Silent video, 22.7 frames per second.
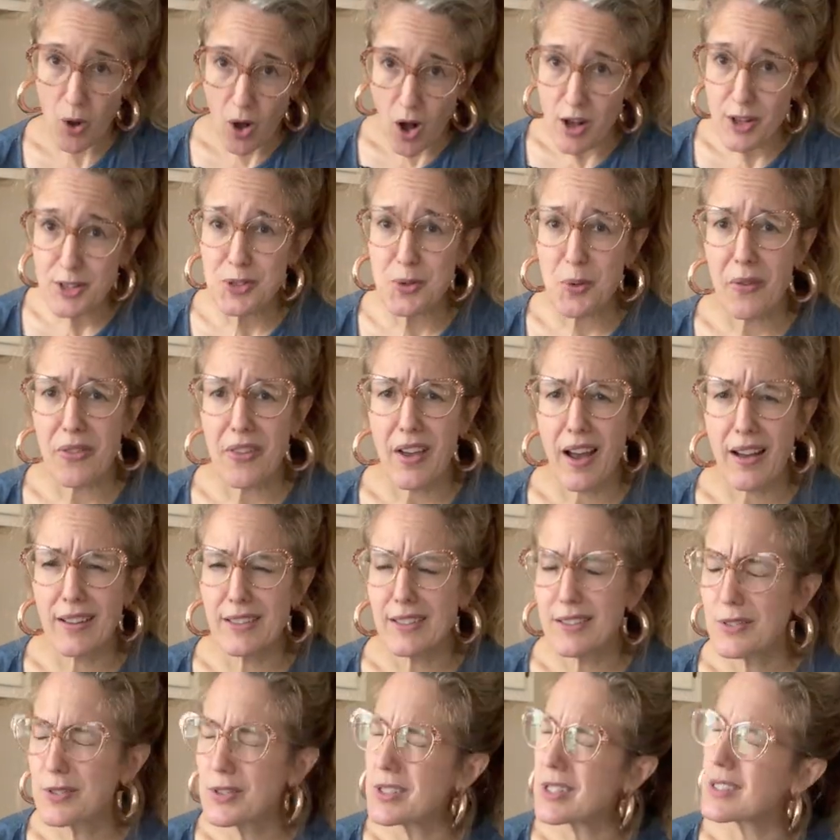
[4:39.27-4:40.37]
Also on the
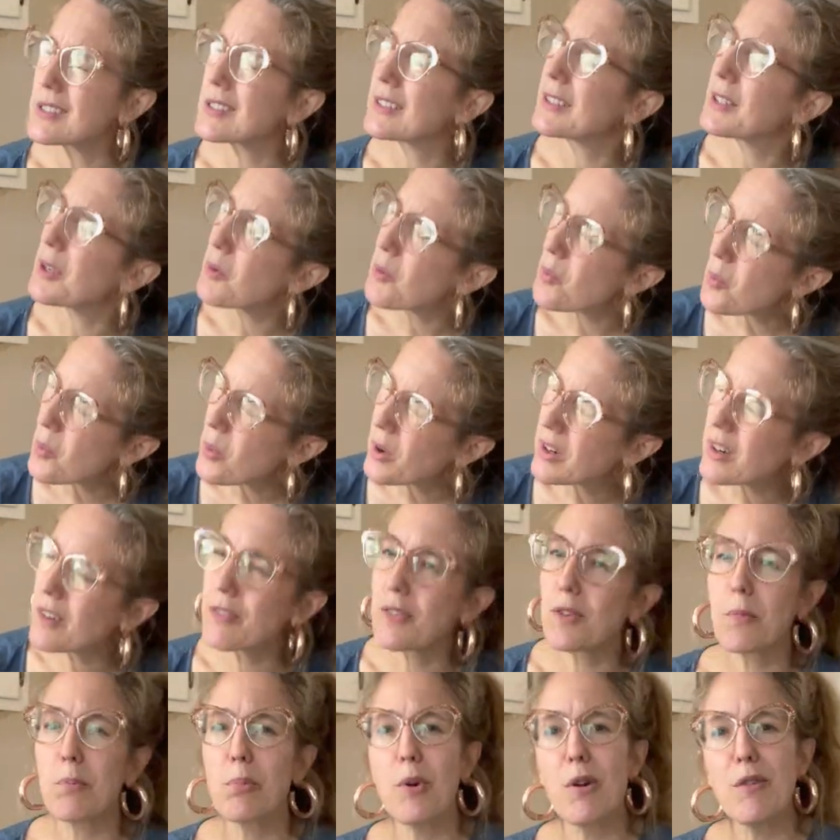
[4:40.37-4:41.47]
island of Sicily,
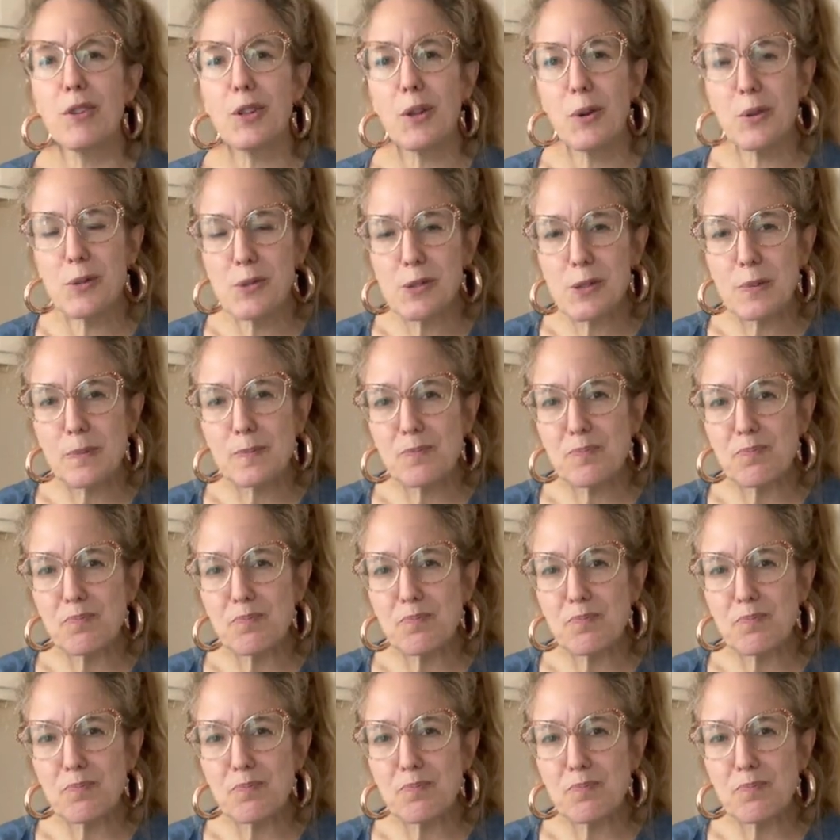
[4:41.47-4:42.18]
wonderful provolones.